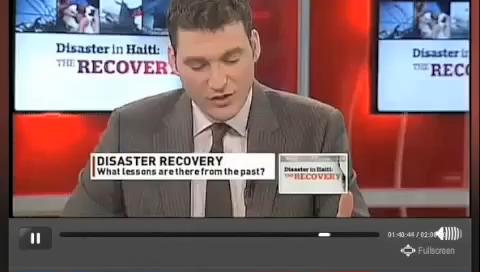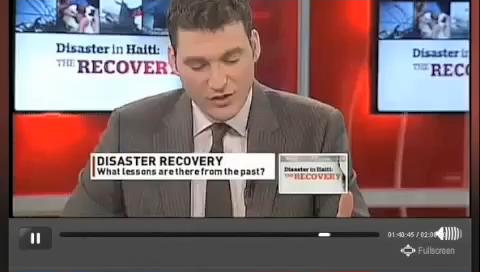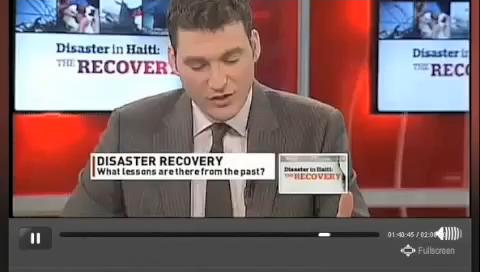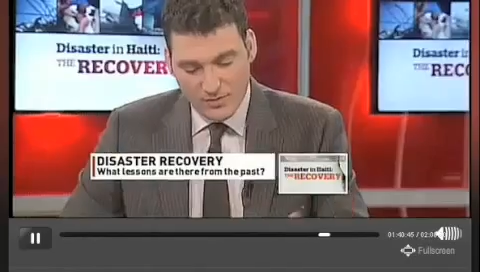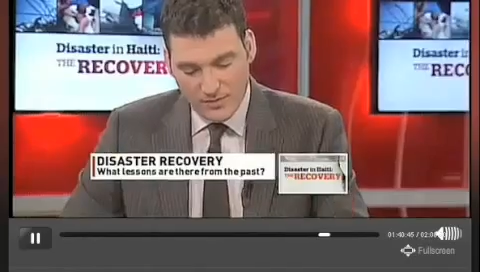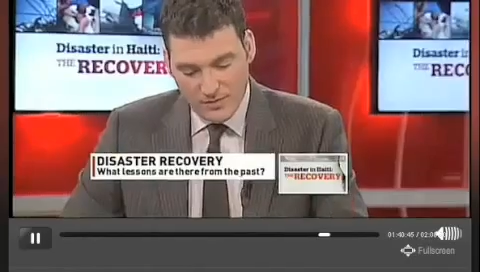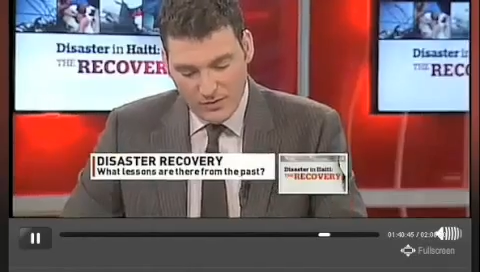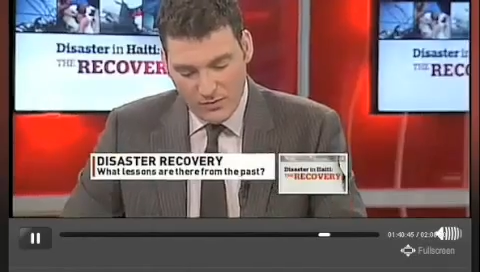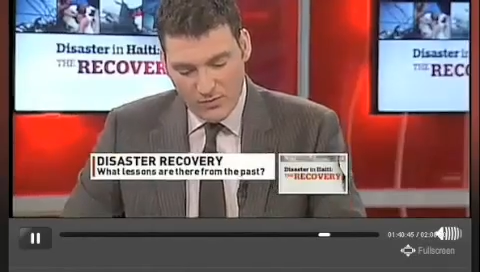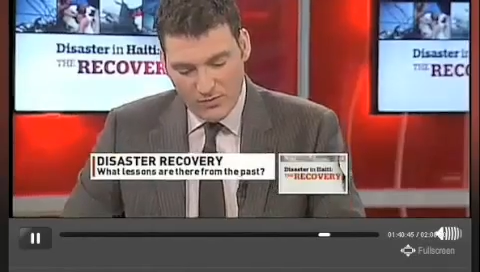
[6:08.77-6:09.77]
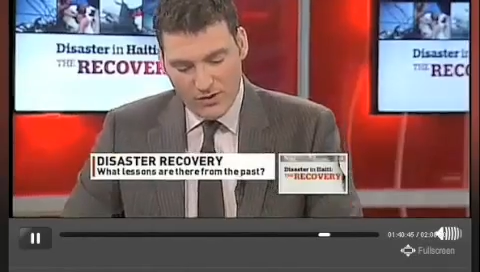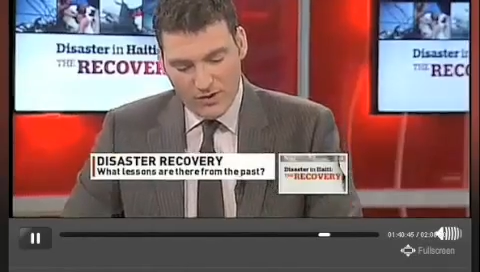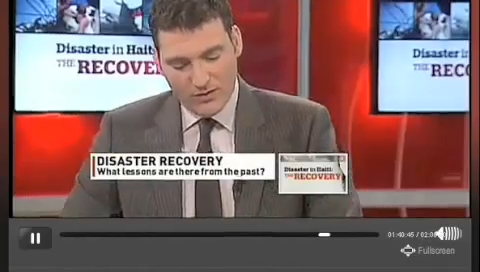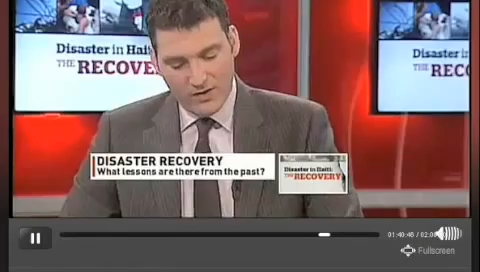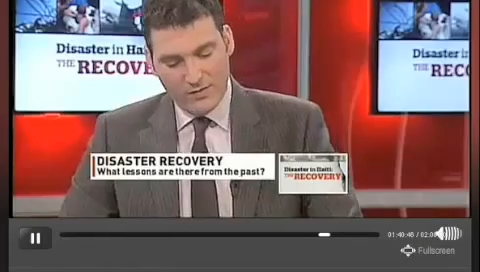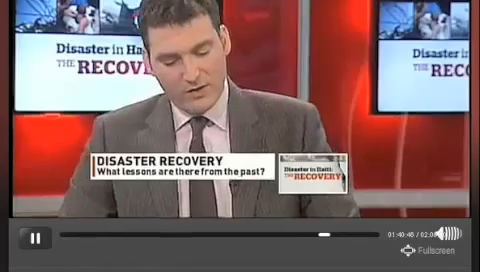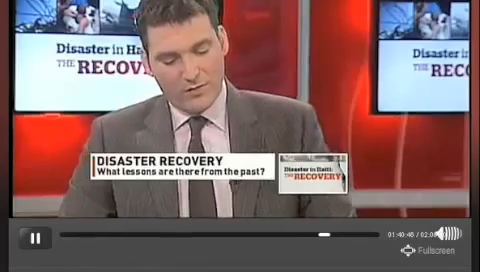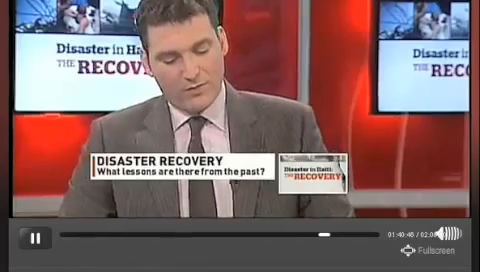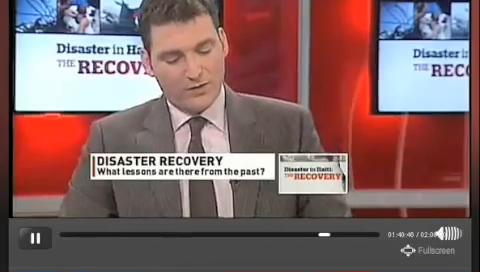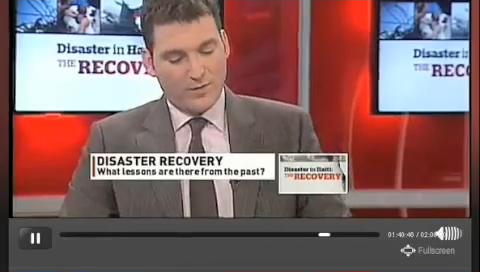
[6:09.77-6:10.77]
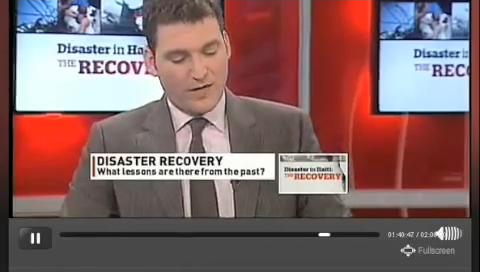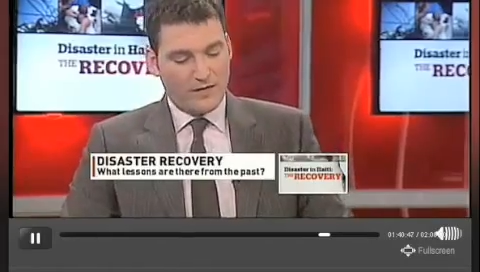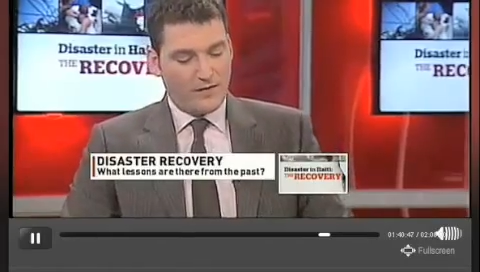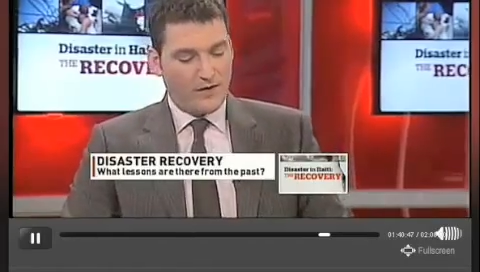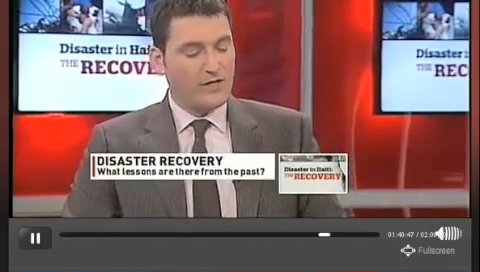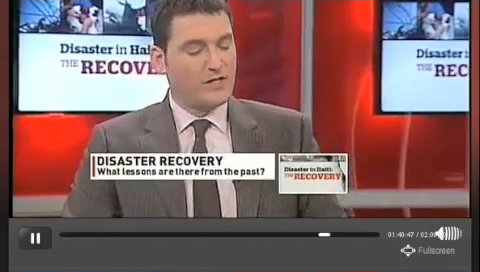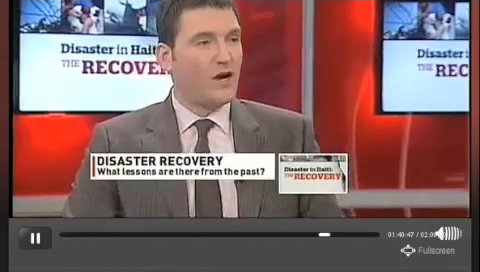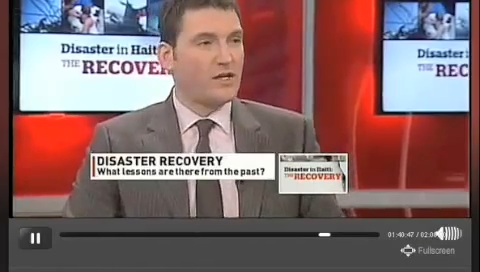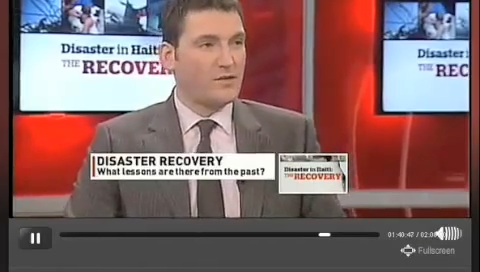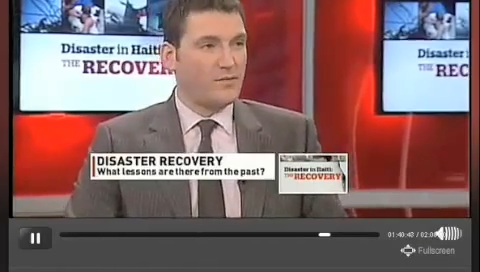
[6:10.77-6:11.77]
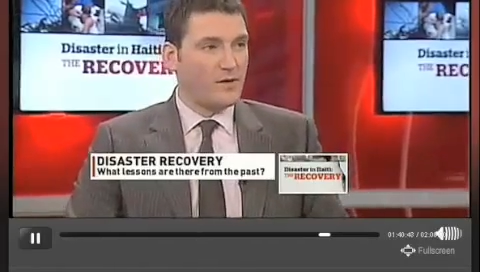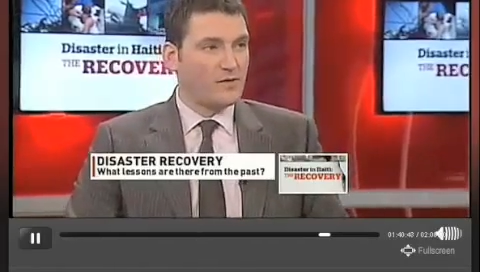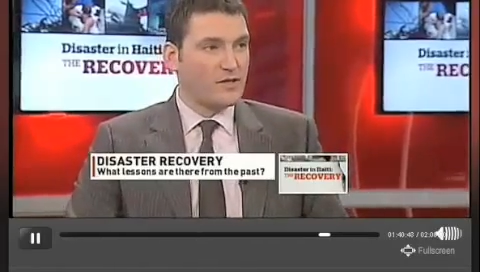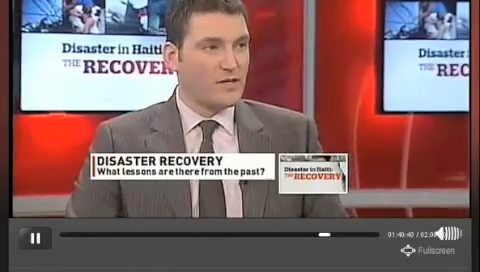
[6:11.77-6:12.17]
And Jean, give me your perspective here. He talked about